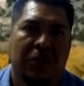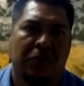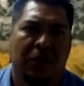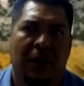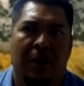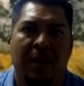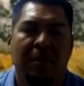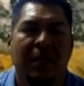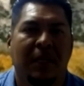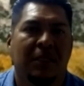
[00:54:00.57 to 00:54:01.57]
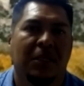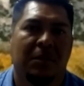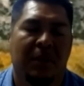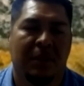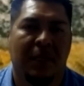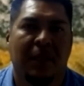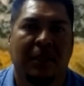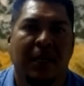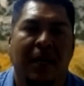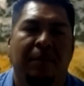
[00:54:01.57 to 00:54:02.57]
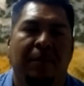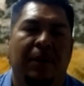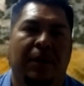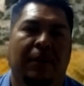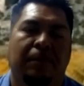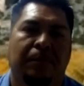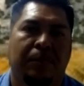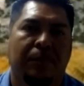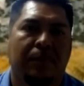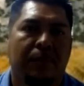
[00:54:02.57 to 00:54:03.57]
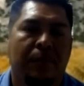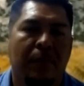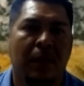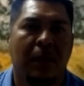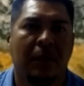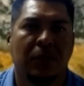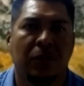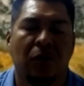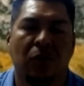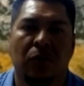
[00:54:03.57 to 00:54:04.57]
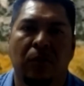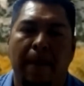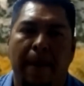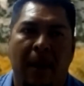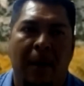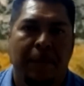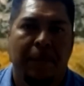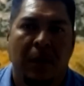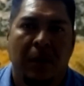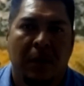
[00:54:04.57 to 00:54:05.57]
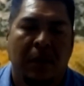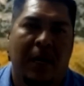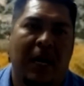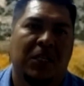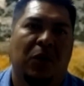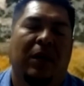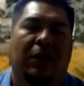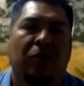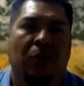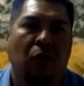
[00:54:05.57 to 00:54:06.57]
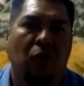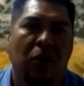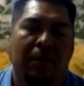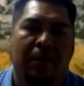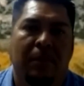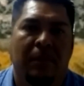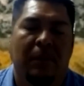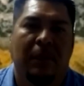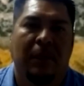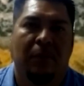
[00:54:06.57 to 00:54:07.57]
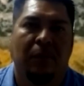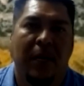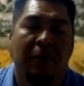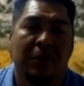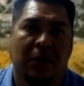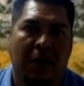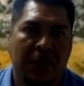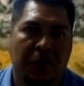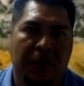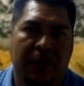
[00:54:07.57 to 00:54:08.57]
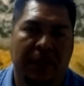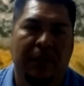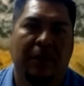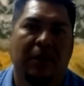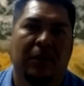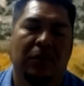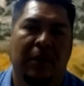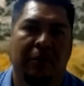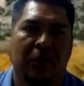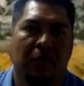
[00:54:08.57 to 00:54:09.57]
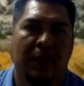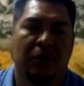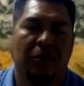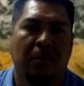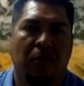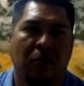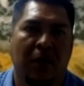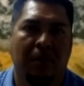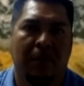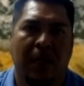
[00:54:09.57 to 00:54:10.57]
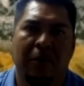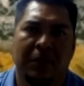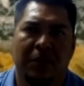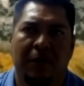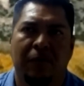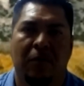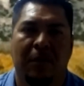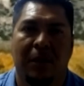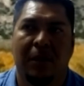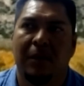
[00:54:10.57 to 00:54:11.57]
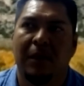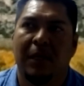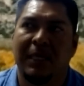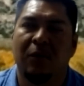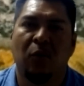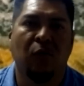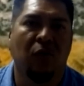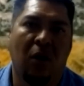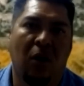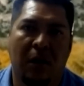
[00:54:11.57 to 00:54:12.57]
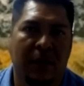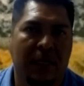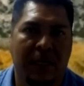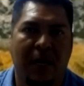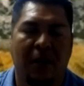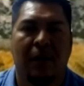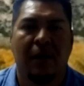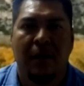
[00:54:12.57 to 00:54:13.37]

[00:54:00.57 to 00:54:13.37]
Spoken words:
she was already maybe like 6 months at that time, and so I actually went through a program when I was incarcerated, went to a program. I was in there for, I think overall in and out,